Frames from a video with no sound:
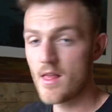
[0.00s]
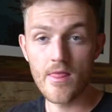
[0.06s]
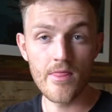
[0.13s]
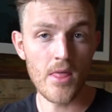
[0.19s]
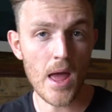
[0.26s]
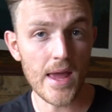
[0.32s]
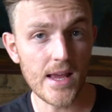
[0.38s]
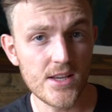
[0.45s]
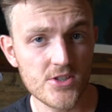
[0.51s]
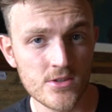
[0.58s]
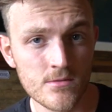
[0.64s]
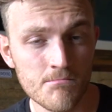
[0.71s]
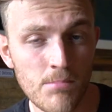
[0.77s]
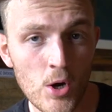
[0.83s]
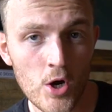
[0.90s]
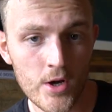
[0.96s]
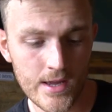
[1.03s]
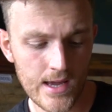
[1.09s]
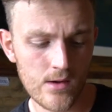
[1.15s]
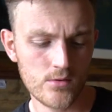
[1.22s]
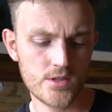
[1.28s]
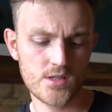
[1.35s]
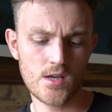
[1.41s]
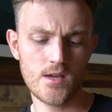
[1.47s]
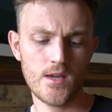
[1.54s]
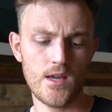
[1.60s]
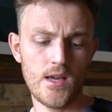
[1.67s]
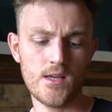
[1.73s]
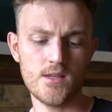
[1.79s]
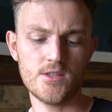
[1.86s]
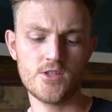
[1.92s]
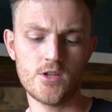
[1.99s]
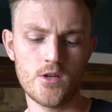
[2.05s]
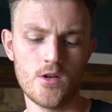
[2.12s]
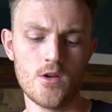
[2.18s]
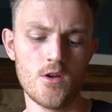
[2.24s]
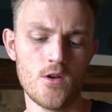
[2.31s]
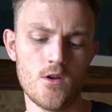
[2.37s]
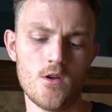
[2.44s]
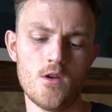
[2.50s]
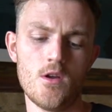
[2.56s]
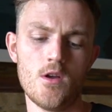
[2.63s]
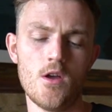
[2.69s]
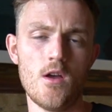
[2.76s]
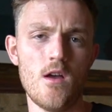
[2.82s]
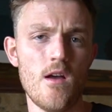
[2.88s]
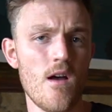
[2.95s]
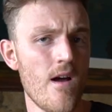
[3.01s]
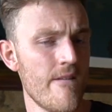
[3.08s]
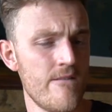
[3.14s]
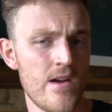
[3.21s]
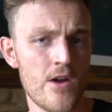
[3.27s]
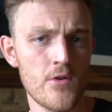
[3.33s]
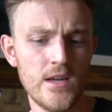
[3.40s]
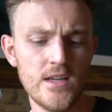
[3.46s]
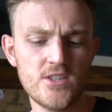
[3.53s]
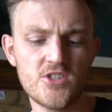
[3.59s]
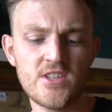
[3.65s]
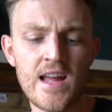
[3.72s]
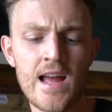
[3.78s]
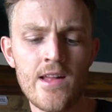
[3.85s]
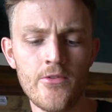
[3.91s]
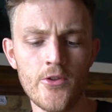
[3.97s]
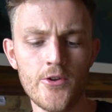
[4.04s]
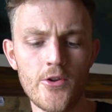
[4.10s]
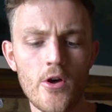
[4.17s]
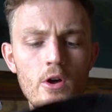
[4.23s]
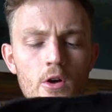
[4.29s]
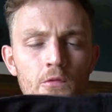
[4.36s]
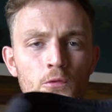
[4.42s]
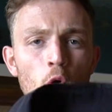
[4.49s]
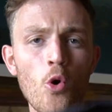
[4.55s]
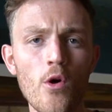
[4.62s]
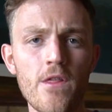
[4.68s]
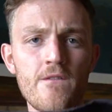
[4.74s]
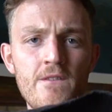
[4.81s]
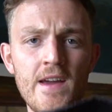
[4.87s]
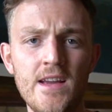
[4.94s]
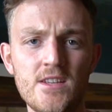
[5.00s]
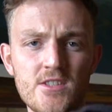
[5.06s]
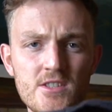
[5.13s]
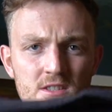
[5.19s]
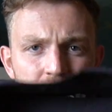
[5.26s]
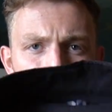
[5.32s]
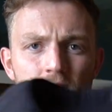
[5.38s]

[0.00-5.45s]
that isn't Berghaus is a very standard North Face